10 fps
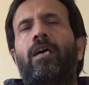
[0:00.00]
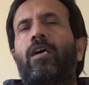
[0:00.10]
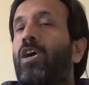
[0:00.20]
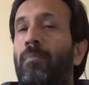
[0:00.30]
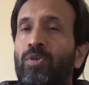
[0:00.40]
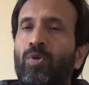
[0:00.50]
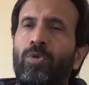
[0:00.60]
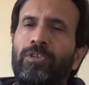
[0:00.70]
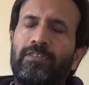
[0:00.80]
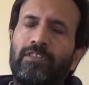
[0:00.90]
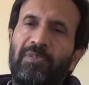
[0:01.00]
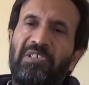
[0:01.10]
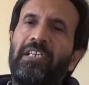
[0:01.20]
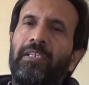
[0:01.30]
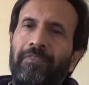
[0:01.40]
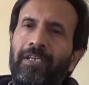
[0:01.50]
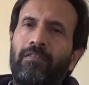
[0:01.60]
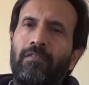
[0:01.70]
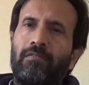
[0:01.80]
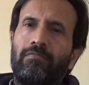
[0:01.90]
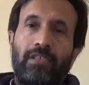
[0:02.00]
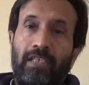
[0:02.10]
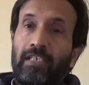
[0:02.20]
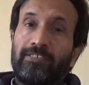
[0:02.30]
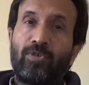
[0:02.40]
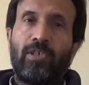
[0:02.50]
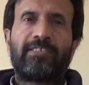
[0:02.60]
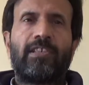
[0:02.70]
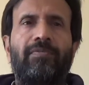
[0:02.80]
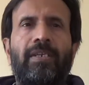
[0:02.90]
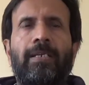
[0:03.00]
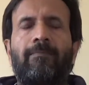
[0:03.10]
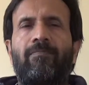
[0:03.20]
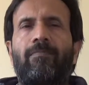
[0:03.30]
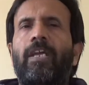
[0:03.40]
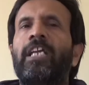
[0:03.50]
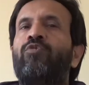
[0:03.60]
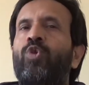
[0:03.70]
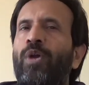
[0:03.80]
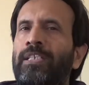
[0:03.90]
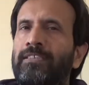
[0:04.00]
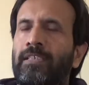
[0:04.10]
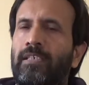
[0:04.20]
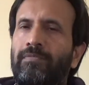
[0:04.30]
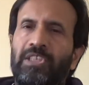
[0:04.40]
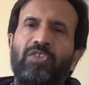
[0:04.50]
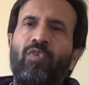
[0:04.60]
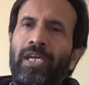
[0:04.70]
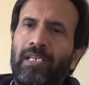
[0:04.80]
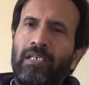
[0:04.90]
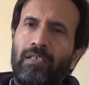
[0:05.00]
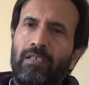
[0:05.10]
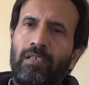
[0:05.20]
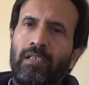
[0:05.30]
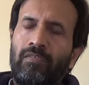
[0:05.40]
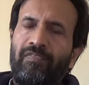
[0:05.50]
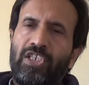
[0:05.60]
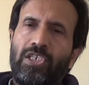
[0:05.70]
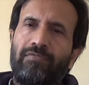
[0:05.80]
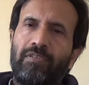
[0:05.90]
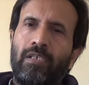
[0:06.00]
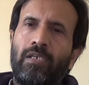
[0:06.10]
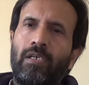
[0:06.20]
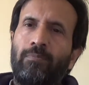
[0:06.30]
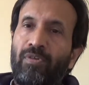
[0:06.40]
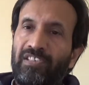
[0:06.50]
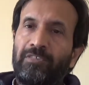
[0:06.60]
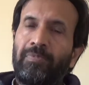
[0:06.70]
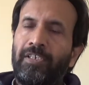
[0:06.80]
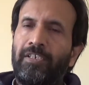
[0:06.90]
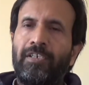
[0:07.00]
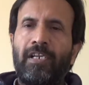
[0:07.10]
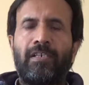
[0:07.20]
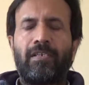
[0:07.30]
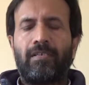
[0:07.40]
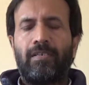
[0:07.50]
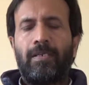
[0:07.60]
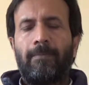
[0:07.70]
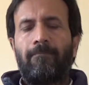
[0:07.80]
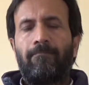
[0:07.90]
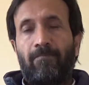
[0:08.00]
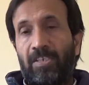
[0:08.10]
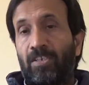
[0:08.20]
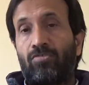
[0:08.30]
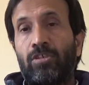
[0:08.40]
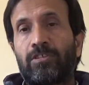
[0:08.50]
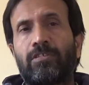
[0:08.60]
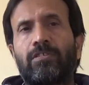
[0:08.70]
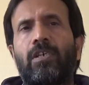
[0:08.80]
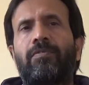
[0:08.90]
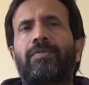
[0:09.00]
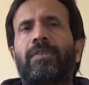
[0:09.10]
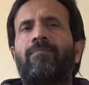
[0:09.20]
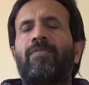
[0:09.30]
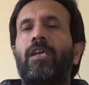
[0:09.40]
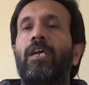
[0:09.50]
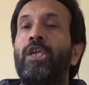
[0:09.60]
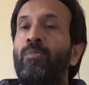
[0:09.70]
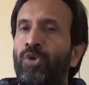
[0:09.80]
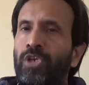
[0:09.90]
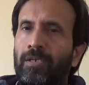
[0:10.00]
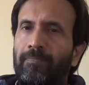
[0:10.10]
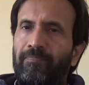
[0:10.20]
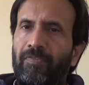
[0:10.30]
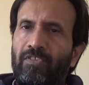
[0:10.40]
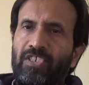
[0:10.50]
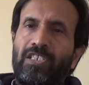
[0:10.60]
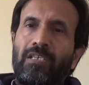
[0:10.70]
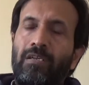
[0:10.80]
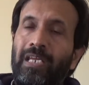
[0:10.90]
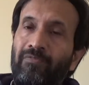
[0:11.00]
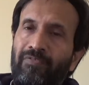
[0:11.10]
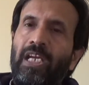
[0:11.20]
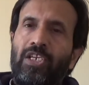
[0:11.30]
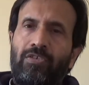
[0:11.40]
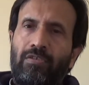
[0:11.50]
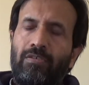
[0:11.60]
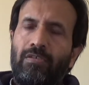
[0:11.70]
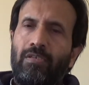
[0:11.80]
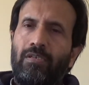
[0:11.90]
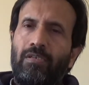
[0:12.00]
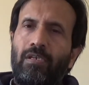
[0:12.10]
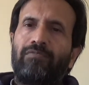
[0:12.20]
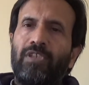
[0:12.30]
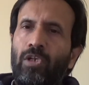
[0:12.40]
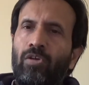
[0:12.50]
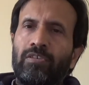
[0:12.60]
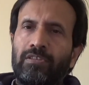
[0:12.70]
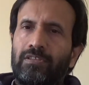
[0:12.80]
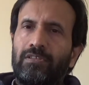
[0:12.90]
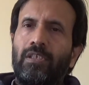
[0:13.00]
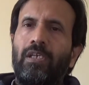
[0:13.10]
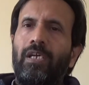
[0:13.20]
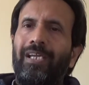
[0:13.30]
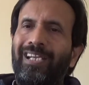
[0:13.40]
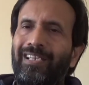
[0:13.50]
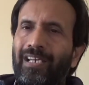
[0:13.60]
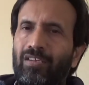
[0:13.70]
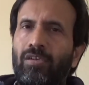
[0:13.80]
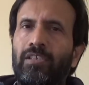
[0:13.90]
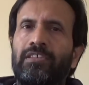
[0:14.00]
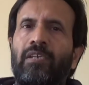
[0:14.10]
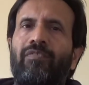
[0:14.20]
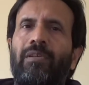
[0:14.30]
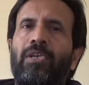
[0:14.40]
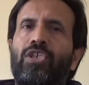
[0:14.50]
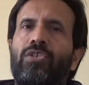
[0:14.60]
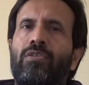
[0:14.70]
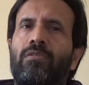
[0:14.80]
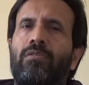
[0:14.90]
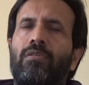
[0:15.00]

Common colds, especially in the winter, they can also cause coughing. Influenza, which is a viral uh, infection of the upper respiratory tract, it can cause cough. Pneumonia, which is an infection of the lungs it can cause the inflammation